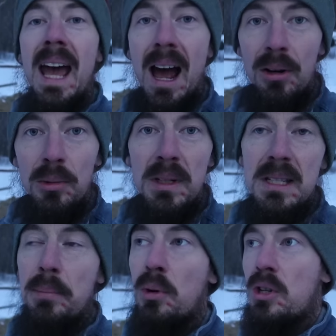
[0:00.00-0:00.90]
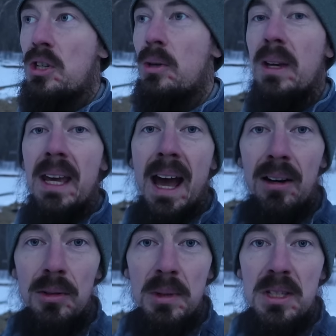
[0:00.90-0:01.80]
How can we support you? How
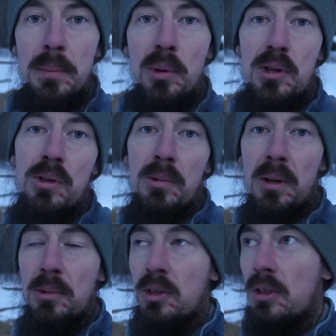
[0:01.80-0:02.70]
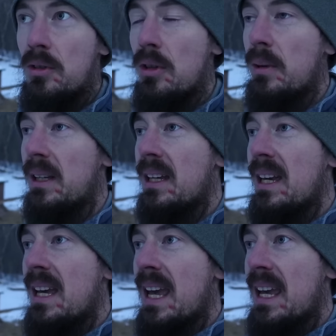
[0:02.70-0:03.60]
can we support you in what you're doing?
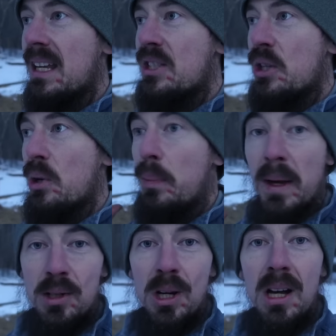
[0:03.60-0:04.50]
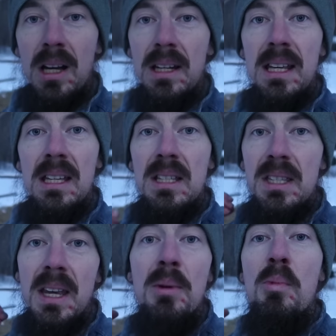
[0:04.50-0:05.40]
And so Patreon
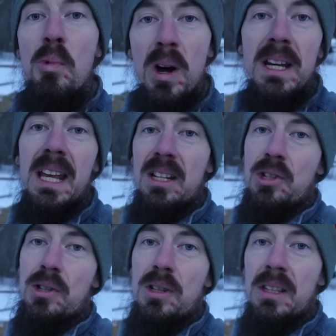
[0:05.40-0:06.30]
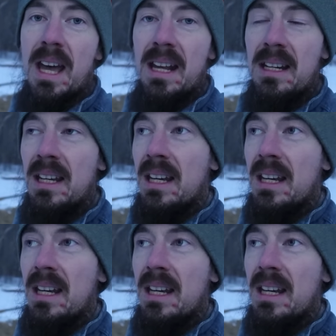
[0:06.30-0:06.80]
is one answer to that.